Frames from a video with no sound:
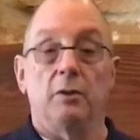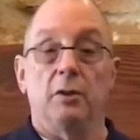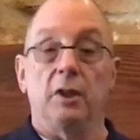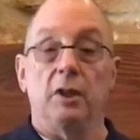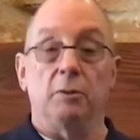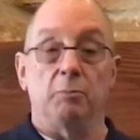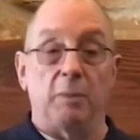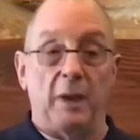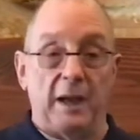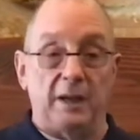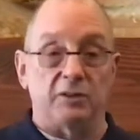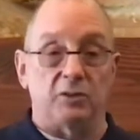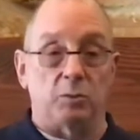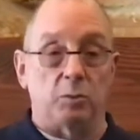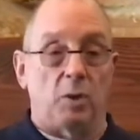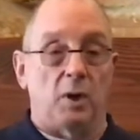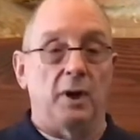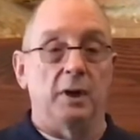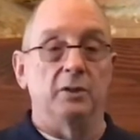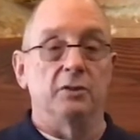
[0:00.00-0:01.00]
The best
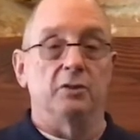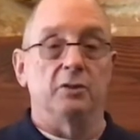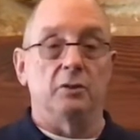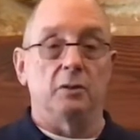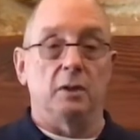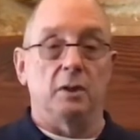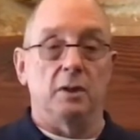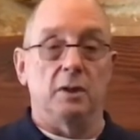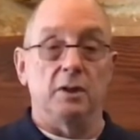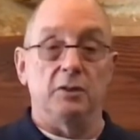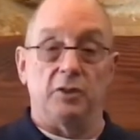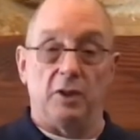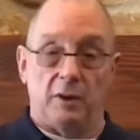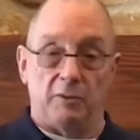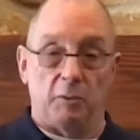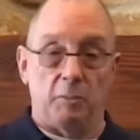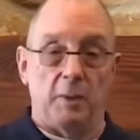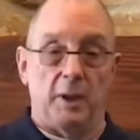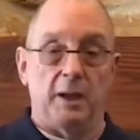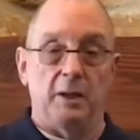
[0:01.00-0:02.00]
wines he's
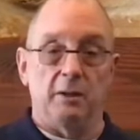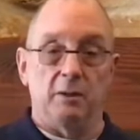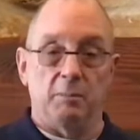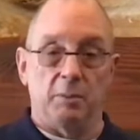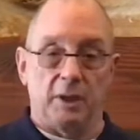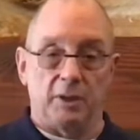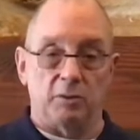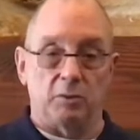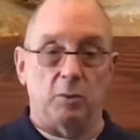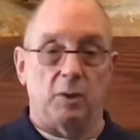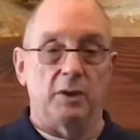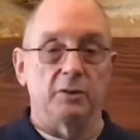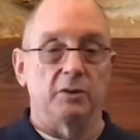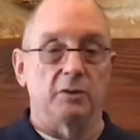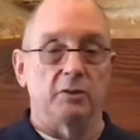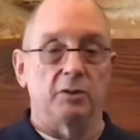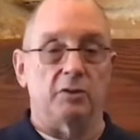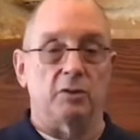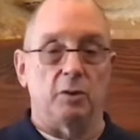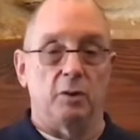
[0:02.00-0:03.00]
ever made, the best wines
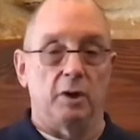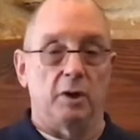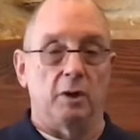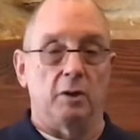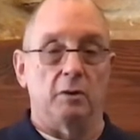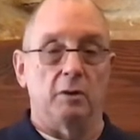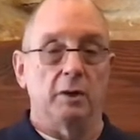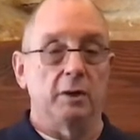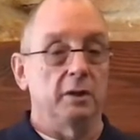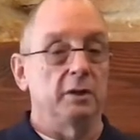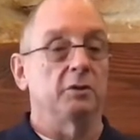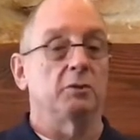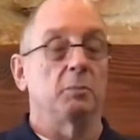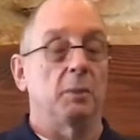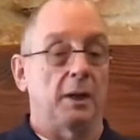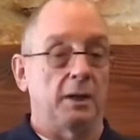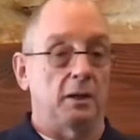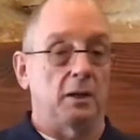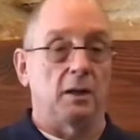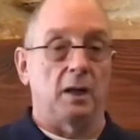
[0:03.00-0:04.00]
of his career, and he's
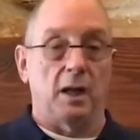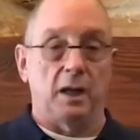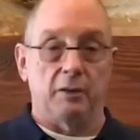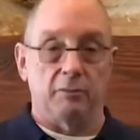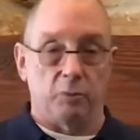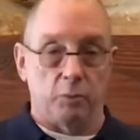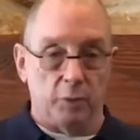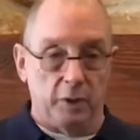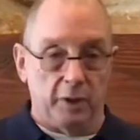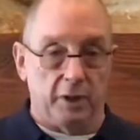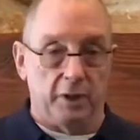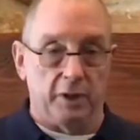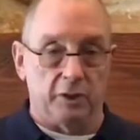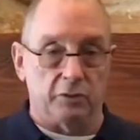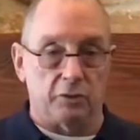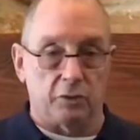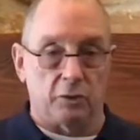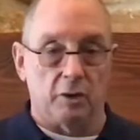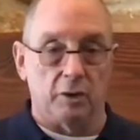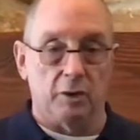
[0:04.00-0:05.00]
made a lot of really
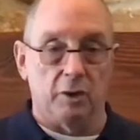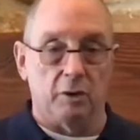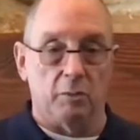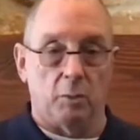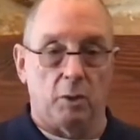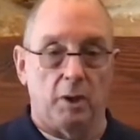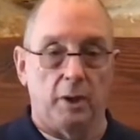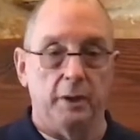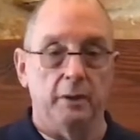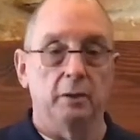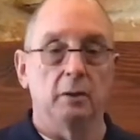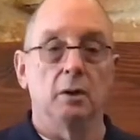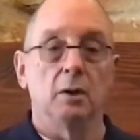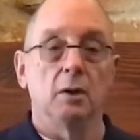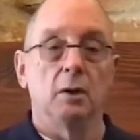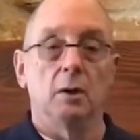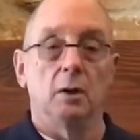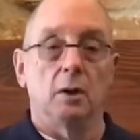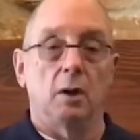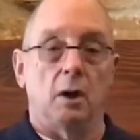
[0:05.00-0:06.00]
extraordinary wine,
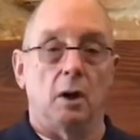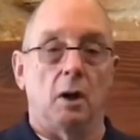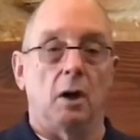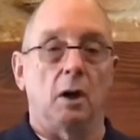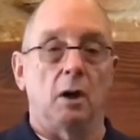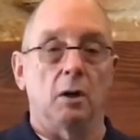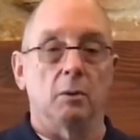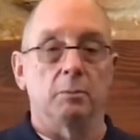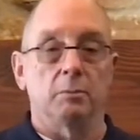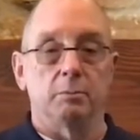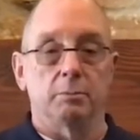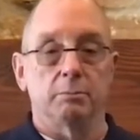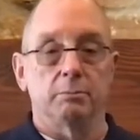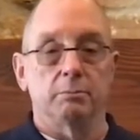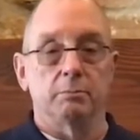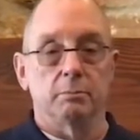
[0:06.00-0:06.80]
are